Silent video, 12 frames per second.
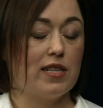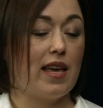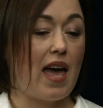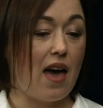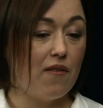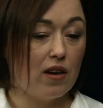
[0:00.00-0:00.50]

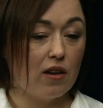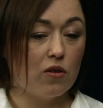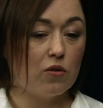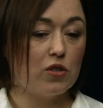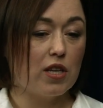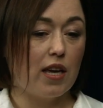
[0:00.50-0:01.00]
have a
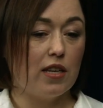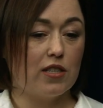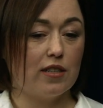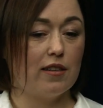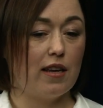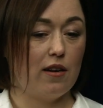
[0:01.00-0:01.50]

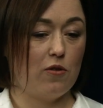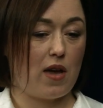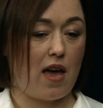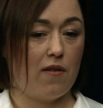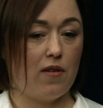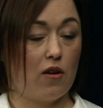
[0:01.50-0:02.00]
negotiation and you
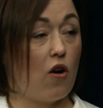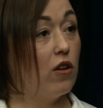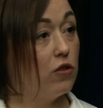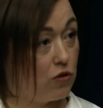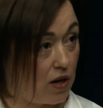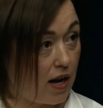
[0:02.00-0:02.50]
have a
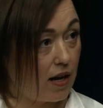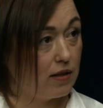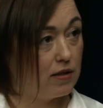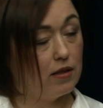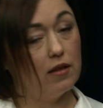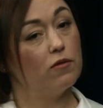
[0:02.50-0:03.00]

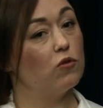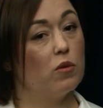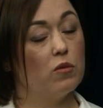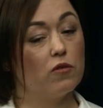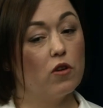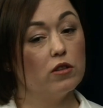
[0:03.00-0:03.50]
contract in the form
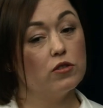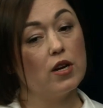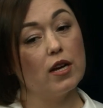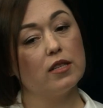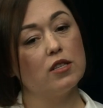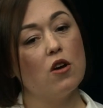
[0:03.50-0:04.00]
of
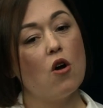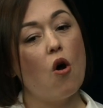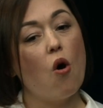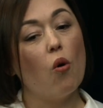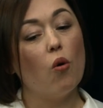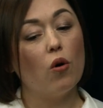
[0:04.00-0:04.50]
contract,
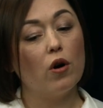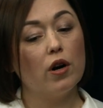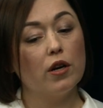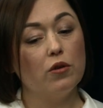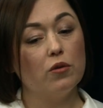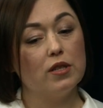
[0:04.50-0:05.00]
or
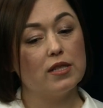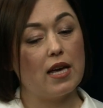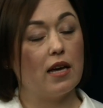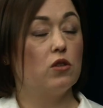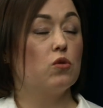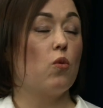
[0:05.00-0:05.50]
you
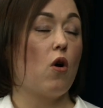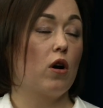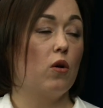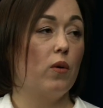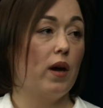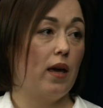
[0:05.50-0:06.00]
decide to walk
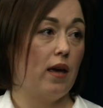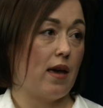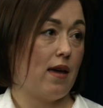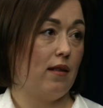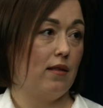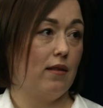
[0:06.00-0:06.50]
away
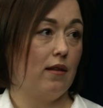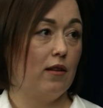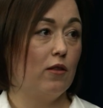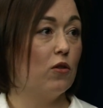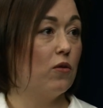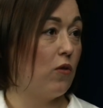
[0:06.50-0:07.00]
and
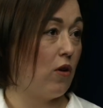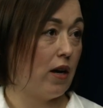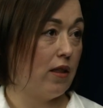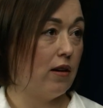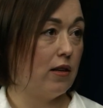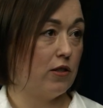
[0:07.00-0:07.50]
look for
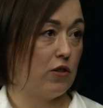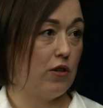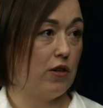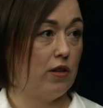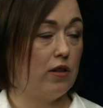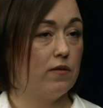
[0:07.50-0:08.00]
other
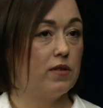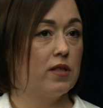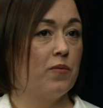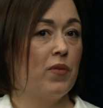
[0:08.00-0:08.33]
alternatives.